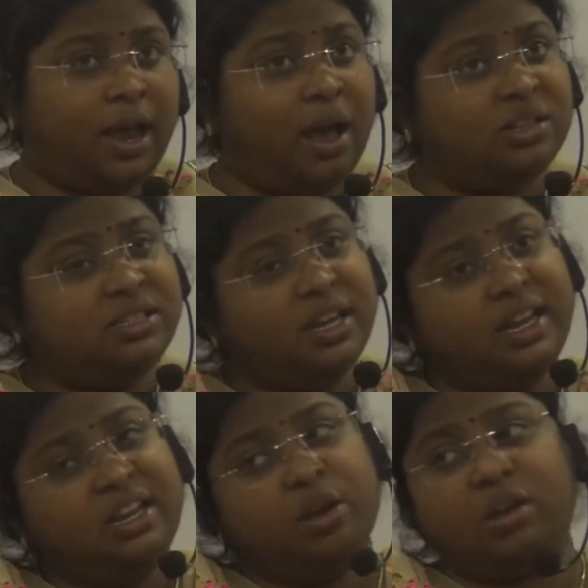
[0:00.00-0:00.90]

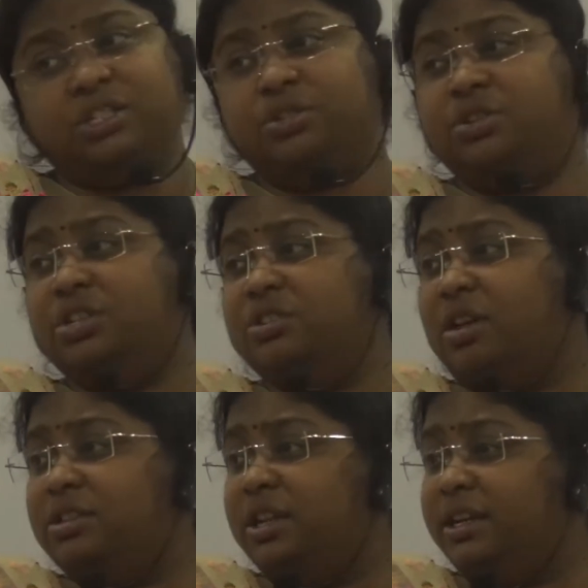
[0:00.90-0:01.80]
Australian constitution is
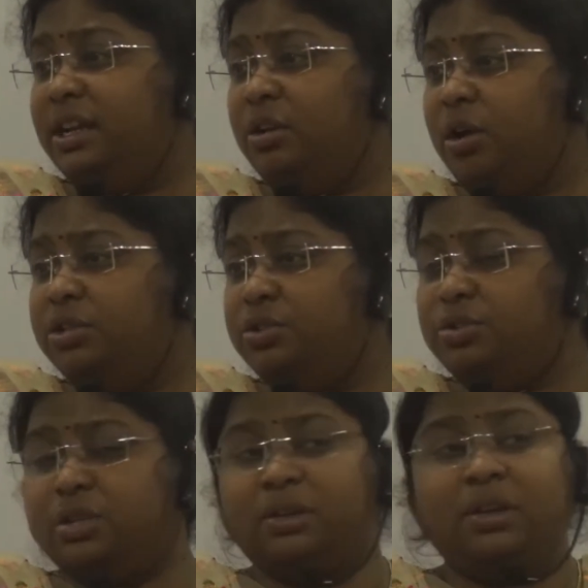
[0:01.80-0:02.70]
also written
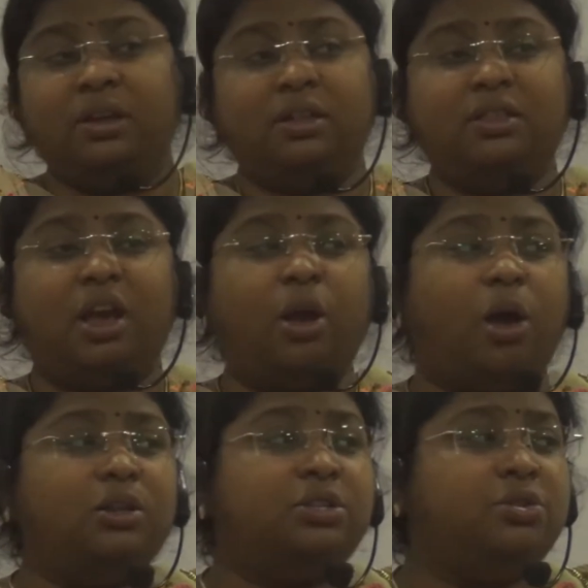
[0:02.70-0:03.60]
constitution. The
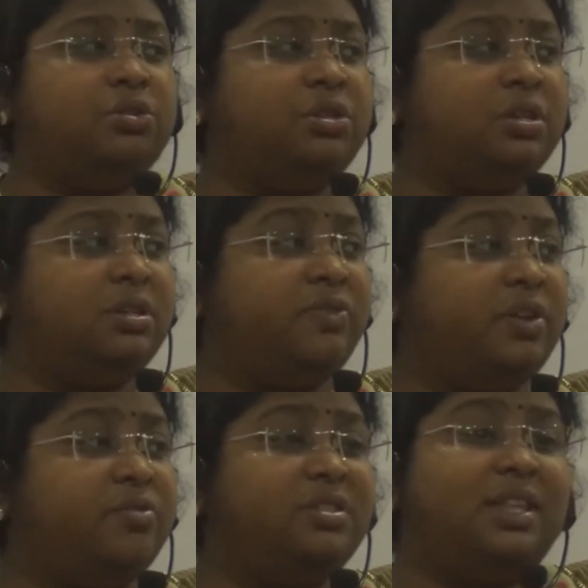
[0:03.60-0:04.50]
constitutions
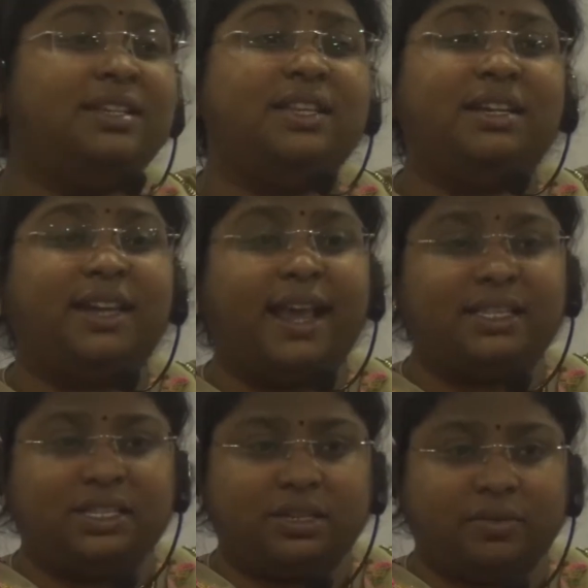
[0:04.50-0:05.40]
for which there is a
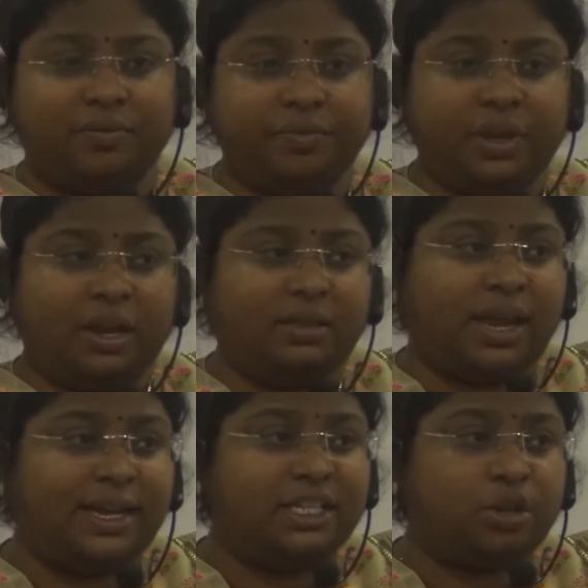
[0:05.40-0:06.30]
text,
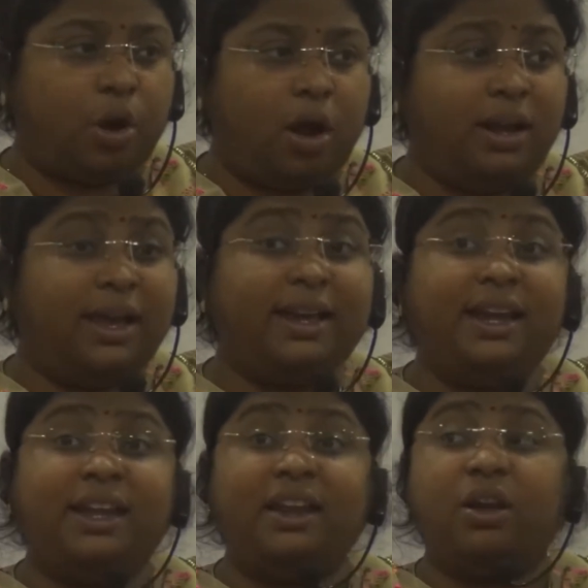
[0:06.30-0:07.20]
that is called
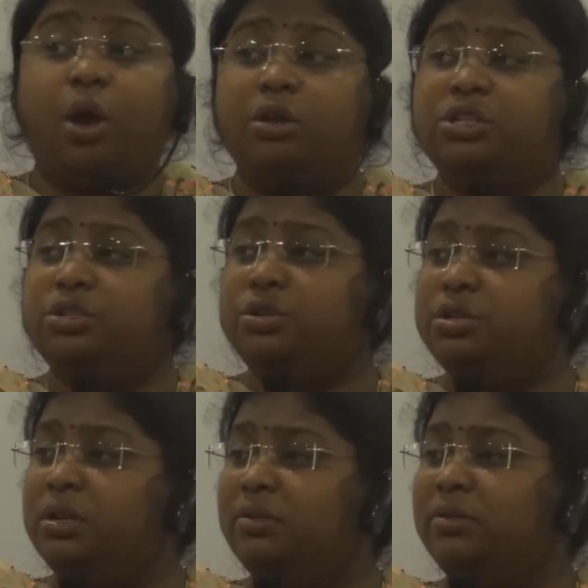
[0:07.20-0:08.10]
written
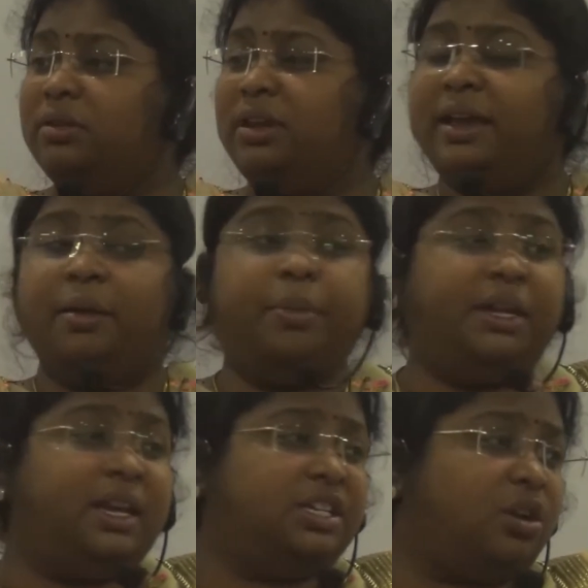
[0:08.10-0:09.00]
constitution.
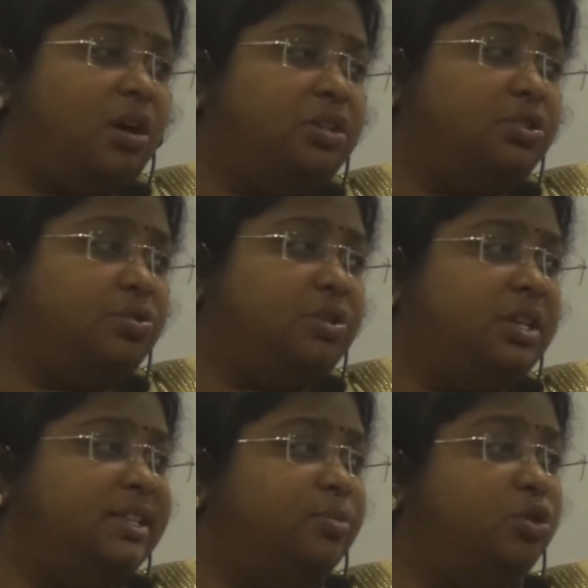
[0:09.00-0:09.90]
British constitution
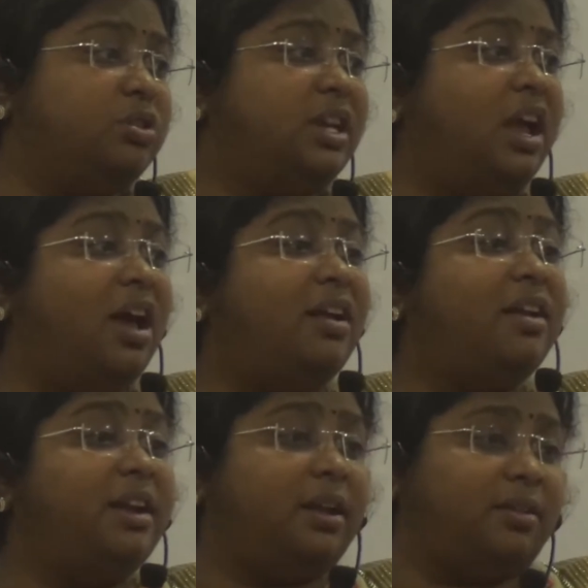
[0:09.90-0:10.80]
is mostly
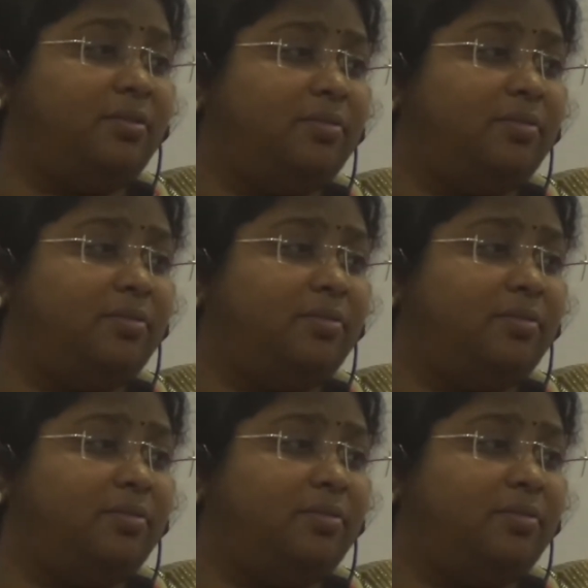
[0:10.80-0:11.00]
unwritten.